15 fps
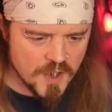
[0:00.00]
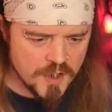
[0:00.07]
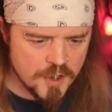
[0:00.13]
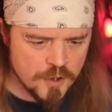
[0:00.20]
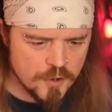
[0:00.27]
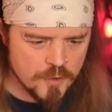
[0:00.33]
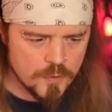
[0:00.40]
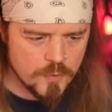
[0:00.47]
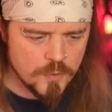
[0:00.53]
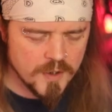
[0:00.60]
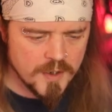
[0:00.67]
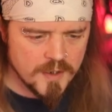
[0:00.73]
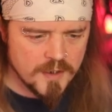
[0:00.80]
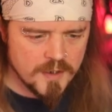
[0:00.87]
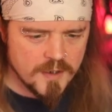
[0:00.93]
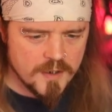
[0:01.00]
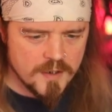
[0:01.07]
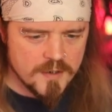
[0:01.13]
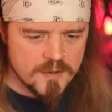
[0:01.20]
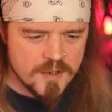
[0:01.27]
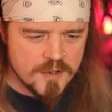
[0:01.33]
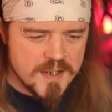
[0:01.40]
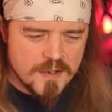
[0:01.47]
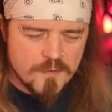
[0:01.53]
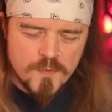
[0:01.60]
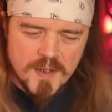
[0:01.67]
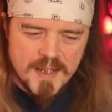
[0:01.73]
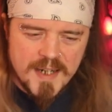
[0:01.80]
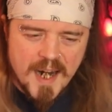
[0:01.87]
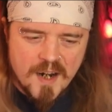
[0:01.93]
you didn't
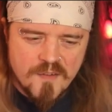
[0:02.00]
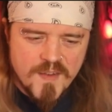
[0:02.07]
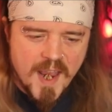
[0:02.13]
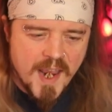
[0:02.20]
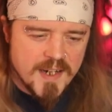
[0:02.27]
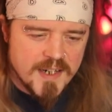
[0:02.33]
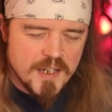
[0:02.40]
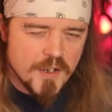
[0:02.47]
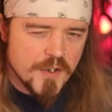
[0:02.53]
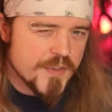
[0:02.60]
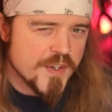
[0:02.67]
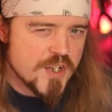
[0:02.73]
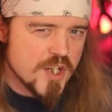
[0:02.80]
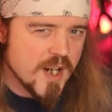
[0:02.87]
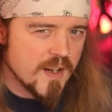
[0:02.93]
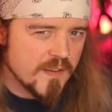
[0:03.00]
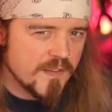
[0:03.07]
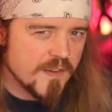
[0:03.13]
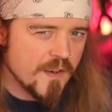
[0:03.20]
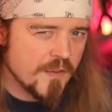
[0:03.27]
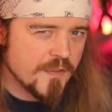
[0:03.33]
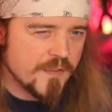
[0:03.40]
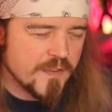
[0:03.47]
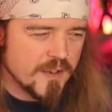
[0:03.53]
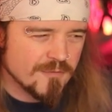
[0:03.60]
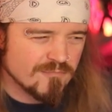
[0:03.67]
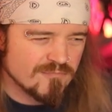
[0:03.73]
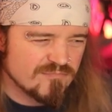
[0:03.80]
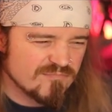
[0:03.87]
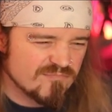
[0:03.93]
really have any other chase other
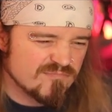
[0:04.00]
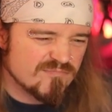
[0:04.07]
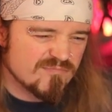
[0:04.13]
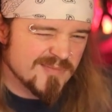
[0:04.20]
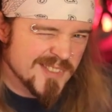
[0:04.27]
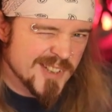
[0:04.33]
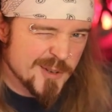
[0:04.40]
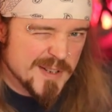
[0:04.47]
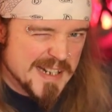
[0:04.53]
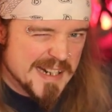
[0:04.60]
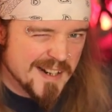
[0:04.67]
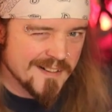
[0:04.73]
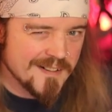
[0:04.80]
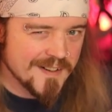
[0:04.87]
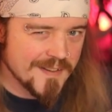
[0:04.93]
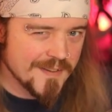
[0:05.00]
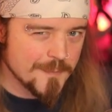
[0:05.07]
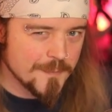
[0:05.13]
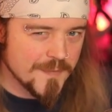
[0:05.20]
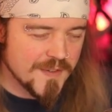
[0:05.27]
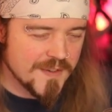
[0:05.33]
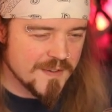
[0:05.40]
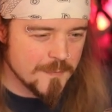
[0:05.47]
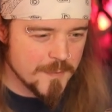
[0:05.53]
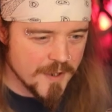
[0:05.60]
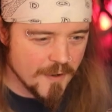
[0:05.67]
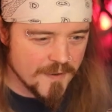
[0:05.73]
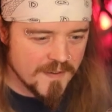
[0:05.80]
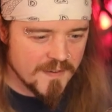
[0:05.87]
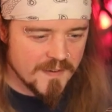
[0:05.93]
than unique items, to be
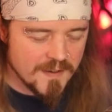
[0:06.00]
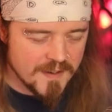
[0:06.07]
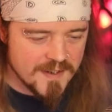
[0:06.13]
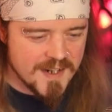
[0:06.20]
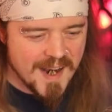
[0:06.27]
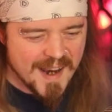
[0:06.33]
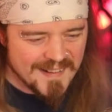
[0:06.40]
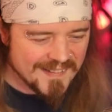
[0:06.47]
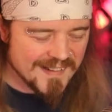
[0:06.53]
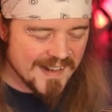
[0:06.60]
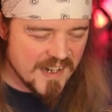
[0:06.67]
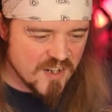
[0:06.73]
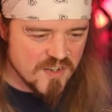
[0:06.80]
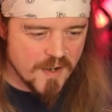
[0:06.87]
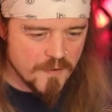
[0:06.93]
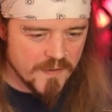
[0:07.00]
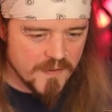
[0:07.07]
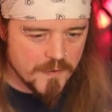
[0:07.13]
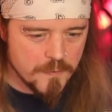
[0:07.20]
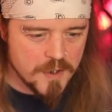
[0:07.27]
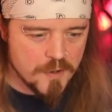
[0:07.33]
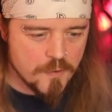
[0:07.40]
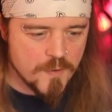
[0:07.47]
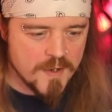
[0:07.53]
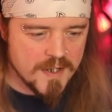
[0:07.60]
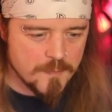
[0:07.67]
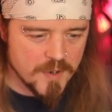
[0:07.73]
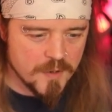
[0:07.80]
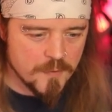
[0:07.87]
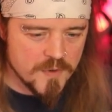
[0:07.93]
honest. Like, yes, legendaries to a degree,
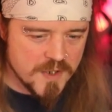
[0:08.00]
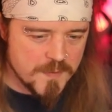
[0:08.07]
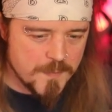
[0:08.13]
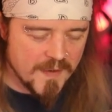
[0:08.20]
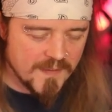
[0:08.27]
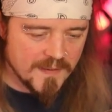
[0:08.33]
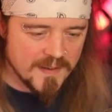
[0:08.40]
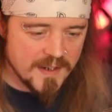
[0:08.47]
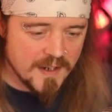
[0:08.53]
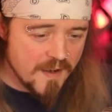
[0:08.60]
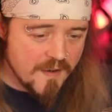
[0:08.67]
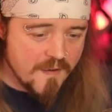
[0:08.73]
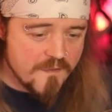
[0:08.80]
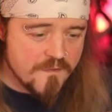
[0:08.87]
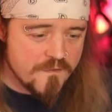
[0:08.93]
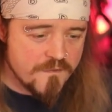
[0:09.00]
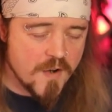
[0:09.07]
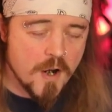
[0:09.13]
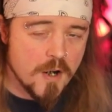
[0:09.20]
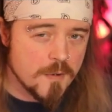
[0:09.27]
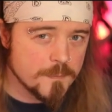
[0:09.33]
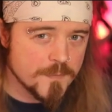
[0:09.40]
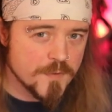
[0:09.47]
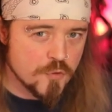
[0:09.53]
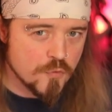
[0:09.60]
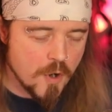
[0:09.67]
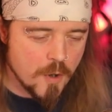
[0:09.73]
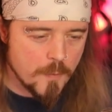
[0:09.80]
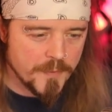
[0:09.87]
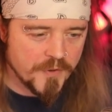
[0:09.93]
but it was just basically farm
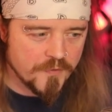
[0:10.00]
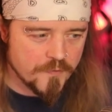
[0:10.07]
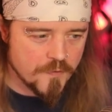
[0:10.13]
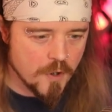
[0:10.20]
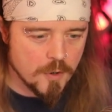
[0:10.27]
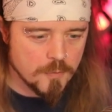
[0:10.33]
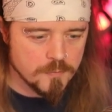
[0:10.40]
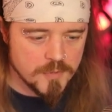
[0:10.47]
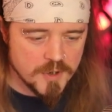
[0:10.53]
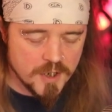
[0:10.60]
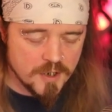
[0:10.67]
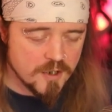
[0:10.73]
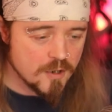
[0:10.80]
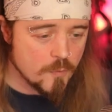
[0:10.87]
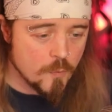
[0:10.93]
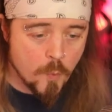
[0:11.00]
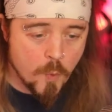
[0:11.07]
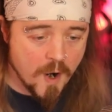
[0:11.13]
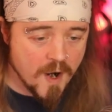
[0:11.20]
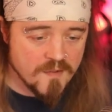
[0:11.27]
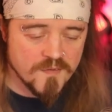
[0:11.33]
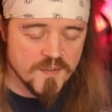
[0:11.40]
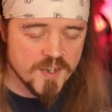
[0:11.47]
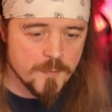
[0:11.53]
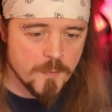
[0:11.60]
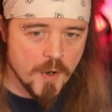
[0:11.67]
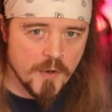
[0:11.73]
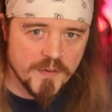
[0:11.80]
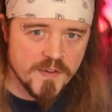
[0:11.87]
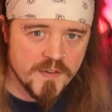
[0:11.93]
drops from wherever the
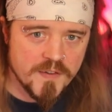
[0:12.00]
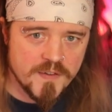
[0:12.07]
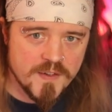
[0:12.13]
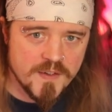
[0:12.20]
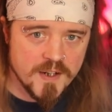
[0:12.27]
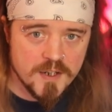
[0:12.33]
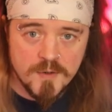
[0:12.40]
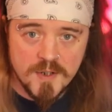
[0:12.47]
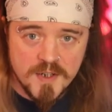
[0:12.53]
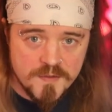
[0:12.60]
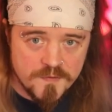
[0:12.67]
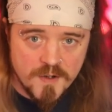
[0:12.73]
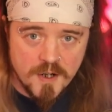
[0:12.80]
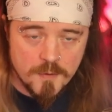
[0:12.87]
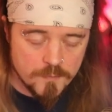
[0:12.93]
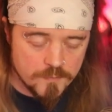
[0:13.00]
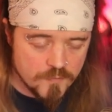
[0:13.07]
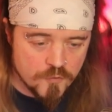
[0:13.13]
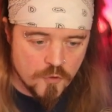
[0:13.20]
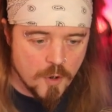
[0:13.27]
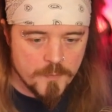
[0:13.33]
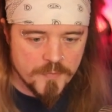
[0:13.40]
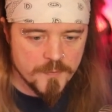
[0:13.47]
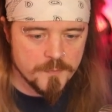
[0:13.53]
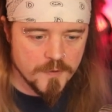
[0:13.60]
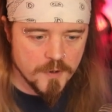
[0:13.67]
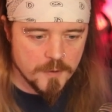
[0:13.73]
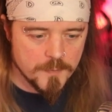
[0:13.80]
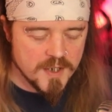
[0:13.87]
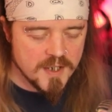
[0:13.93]
bosses that you need to farm drop them
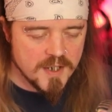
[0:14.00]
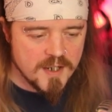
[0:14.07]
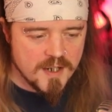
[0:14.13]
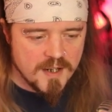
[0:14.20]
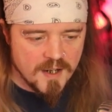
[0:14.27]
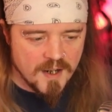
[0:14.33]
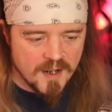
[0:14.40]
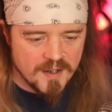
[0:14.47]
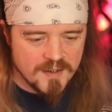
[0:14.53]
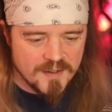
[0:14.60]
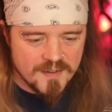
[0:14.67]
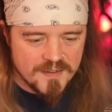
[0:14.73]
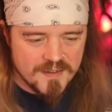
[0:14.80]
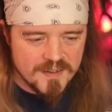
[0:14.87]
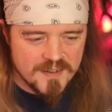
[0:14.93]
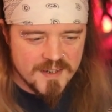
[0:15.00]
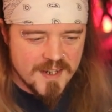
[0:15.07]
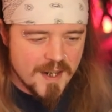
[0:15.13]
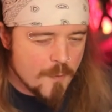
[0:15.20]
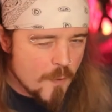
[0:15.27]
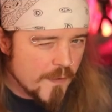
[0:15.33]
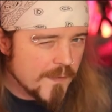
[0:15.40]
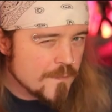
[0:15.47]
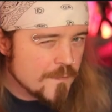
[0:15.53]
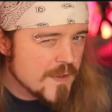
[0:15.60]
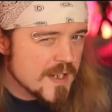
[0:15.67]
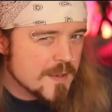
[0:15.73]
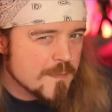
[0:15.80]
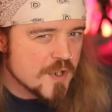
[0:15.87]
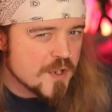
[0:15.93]
from, and there wasn't
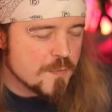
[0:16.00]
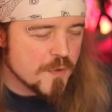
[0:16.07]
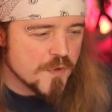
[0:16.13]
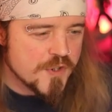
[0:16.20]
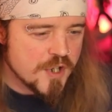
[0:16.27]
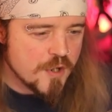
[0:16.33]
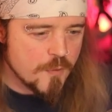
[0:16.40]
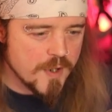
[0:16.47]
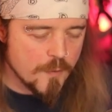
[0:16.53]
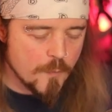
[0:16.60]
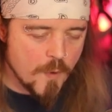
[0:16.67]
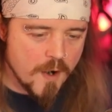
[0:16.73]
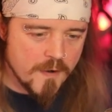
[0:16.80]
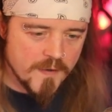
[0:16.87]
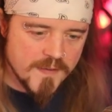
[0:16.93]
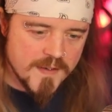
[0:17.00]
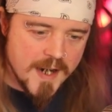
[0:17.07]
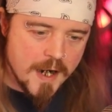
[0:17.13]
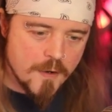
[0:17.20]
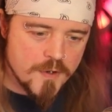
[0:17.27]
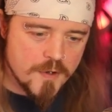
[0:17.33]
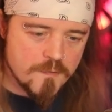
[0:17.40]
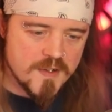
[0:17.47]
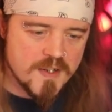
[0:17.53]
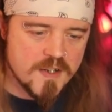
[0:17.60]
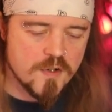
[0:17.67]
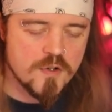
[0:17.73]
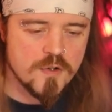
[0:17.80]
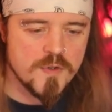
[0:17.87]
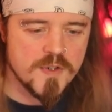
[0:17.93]
really much more to it. Whereas now they've
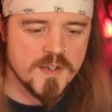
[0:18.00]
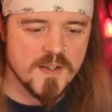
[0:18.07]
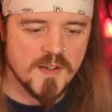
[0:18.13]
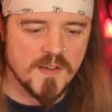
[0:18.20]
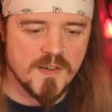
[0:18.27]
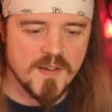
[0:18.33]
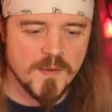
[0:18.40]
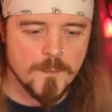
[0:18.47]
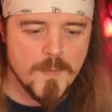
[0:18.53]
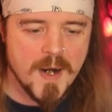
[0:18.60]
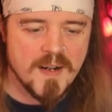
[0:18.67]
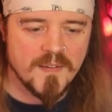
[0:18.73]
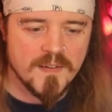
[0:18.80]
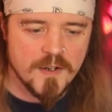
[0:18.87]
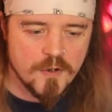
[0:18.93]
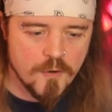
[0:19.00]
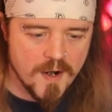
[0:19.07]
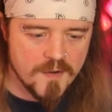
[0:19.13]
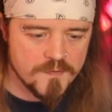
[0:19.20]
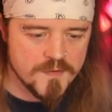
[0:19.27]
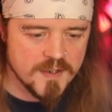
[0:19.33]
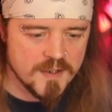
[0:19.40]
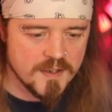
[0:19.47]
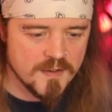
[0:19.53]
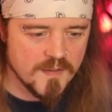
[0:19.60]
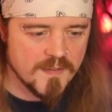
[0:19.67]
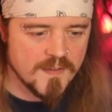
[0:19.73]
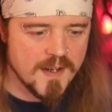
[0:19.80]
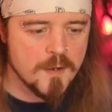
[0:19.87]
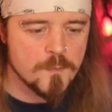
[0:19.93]
introduced this master crafting,
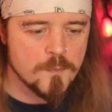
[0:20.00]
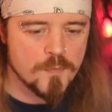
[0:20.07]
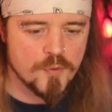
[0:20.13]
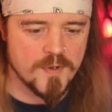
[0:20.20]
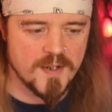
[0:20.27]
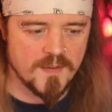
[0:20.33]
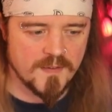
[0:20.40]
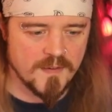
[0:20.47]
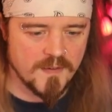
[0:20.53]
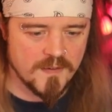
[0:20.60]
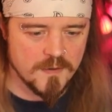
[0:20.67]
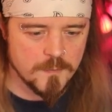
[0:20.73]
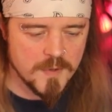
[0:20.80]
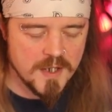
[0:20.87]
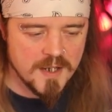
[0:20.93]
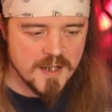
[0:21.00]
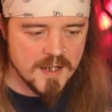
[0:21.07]
this tempering system.